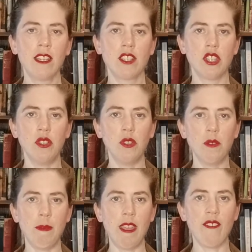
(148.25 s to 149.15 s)

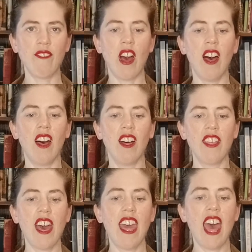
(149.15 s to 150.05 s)
To me fall
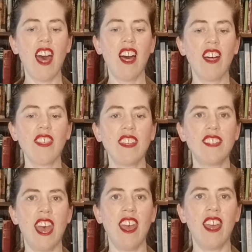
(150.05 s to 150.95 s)
that all the
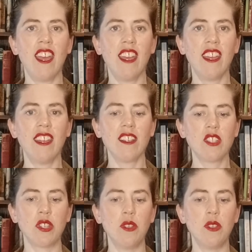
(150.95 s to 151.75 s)
day,